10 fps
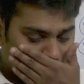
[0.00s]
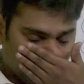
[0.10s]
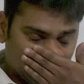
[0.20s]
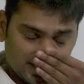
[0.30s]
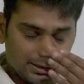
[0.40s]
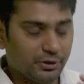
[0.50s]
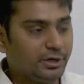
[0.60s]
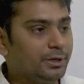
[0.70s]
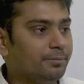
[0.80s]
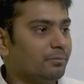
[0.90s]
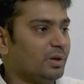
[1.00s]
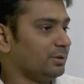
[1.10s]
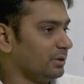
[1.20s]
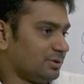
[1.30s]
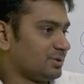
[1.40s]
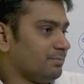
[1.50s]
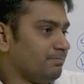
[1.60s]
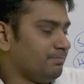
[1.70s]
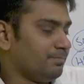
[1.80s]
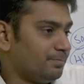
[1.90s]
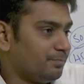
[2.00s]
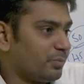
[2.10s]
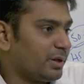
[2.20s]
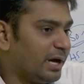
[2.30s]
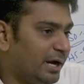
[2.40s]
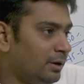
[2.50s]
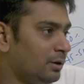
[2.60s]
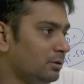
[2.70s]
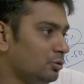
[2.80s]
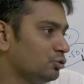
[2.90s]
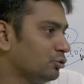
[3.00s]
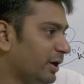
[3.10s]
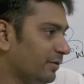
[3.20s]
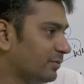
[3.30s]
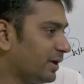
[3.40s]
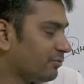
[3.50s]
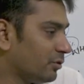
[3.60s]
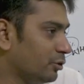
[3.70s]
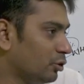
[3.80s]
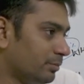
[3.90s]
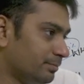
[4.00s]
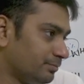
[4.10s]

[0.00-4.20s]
essay writing, ethics, and you should have that for your